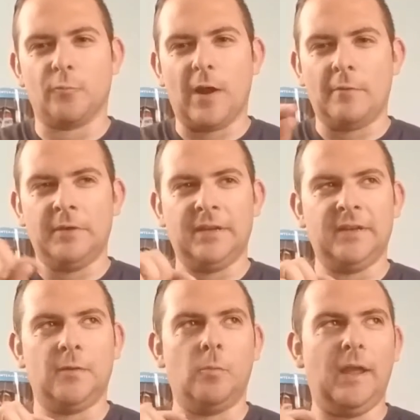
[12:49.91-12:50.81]
rounded
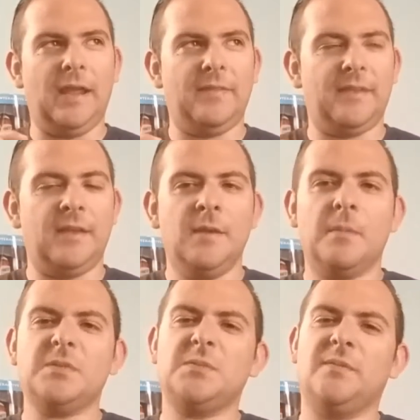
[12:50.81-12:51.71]
in a way that
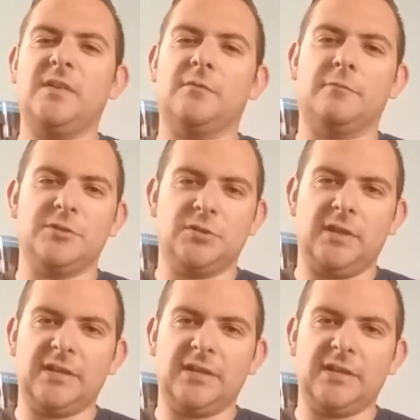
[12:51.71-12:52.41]
reminds me of the original